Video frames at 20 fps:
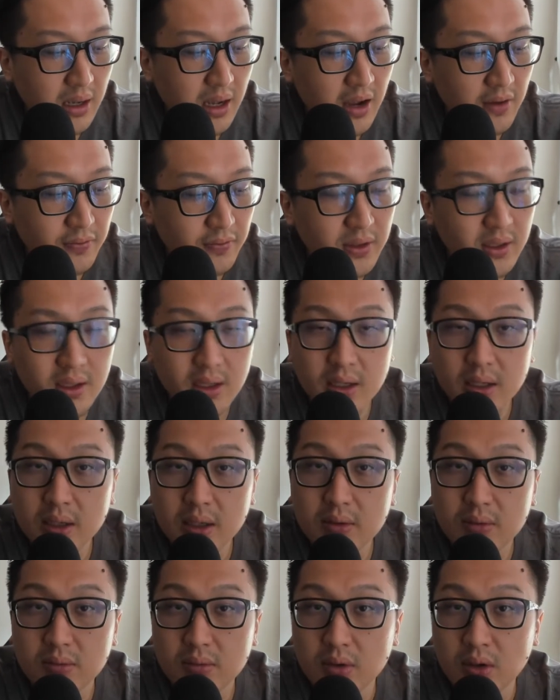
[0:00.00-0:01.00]
After
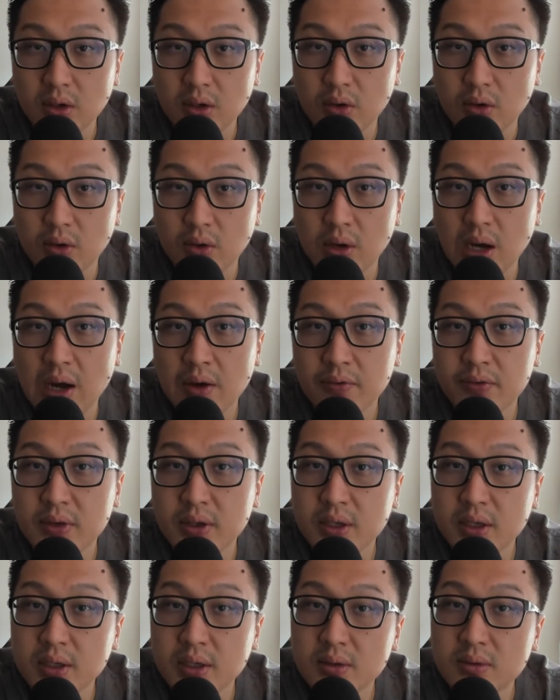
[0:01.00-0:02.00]

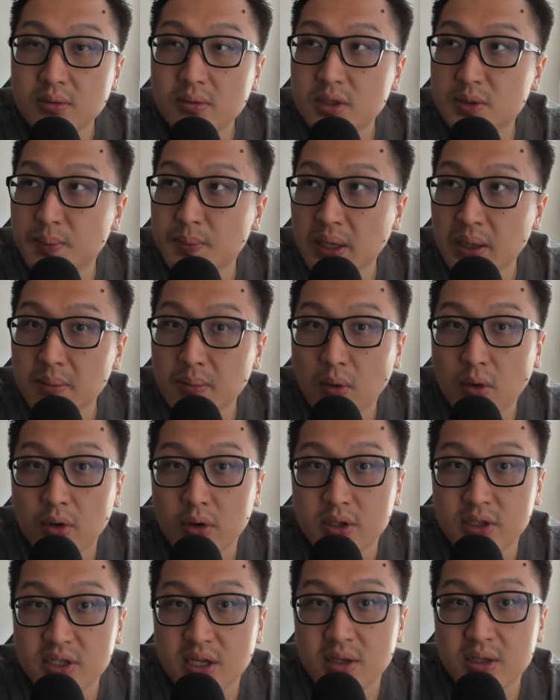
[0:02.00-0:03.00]
spending more
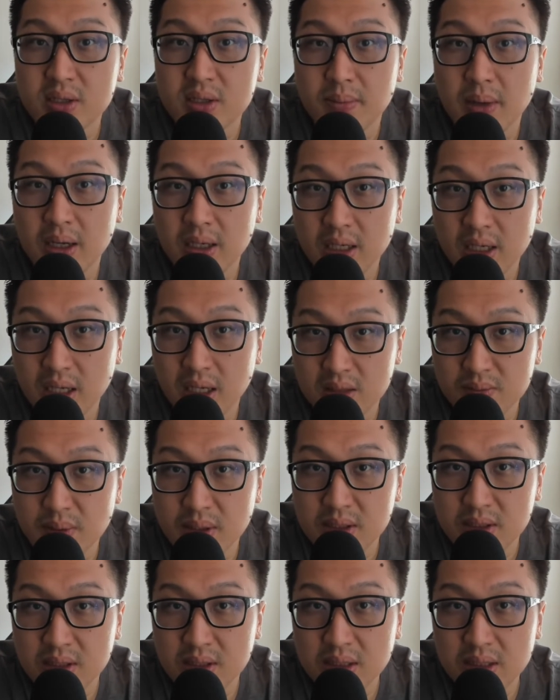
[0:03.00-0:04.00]
on sales and marketing
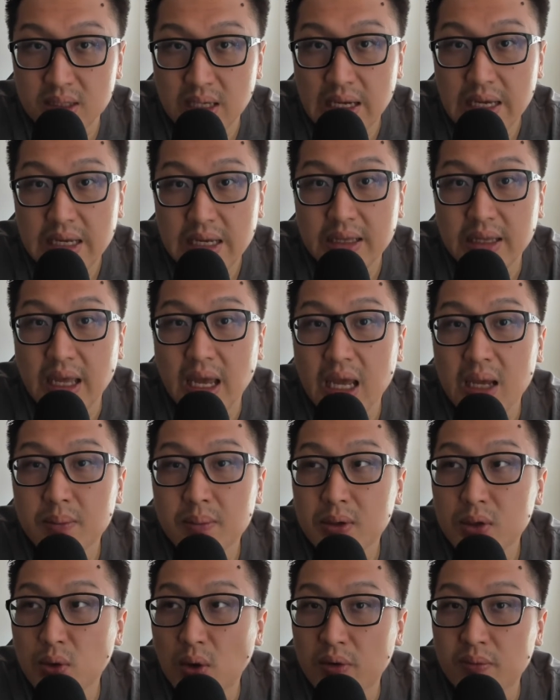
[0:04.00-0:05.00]
expenses, they are
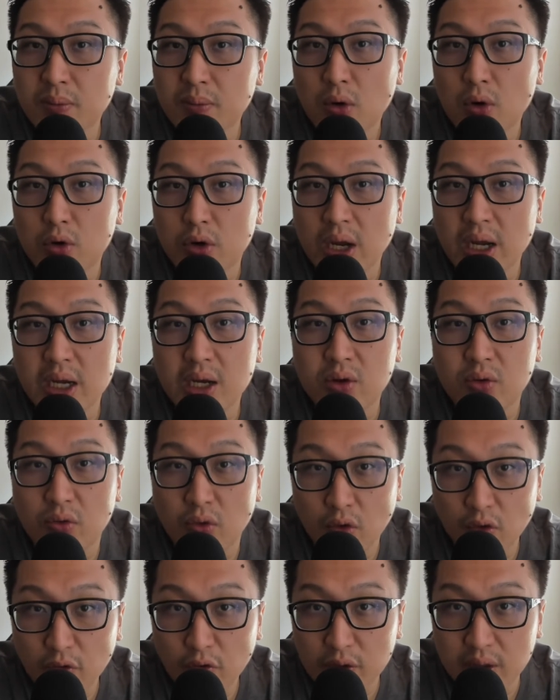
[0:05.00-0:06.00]
able to have more organic
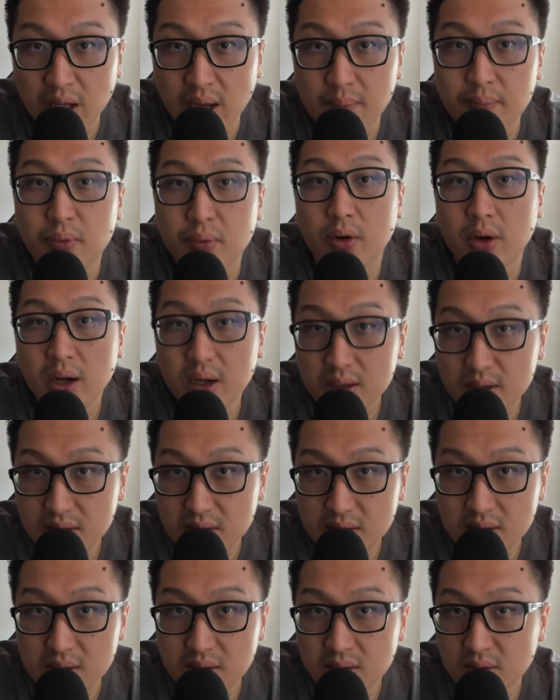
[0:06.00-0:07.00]
growth in their
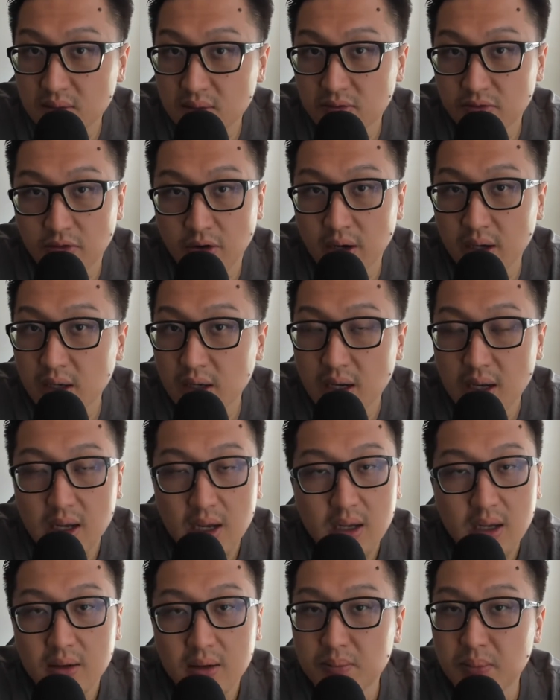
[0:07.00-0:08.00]
products, right?
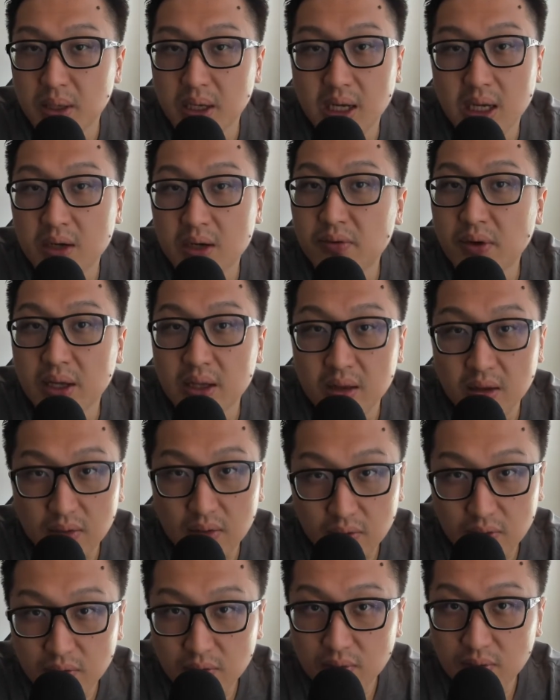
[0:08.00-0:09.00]
Being
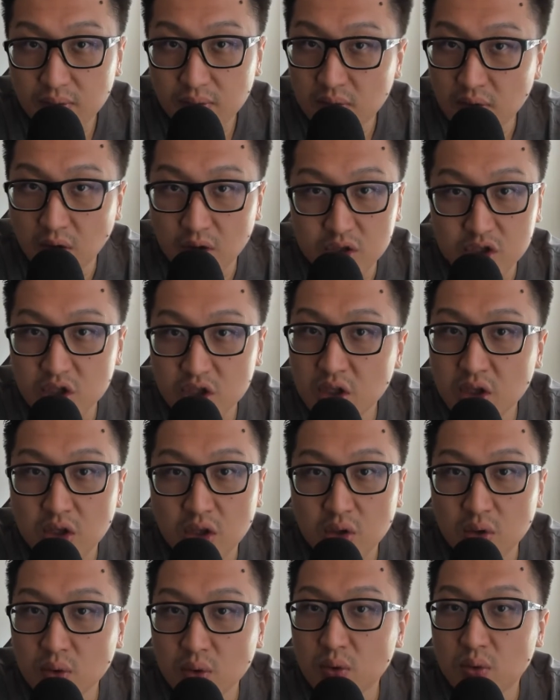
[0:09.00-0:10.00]
innovative, launching
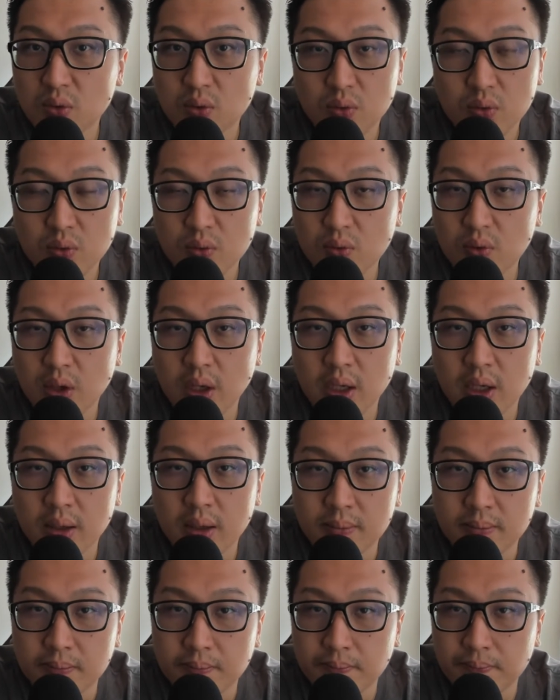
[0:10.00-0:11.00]
a
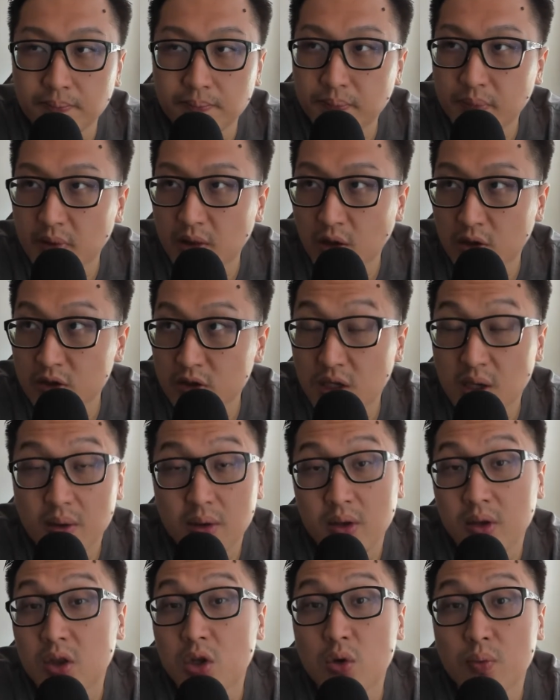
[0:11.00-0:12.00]

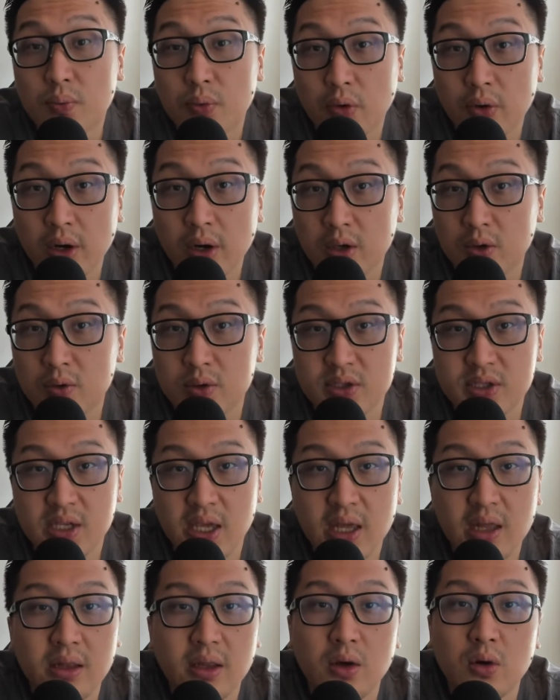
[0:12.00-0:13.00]
new product could
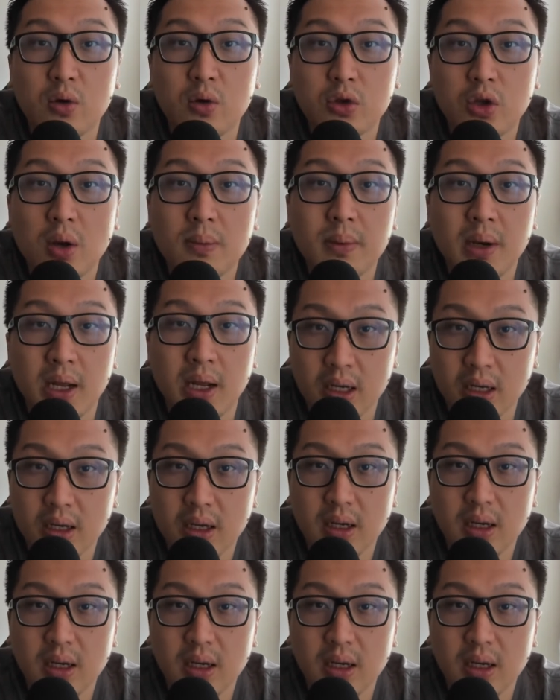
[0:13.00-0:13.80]
scale their whole top line.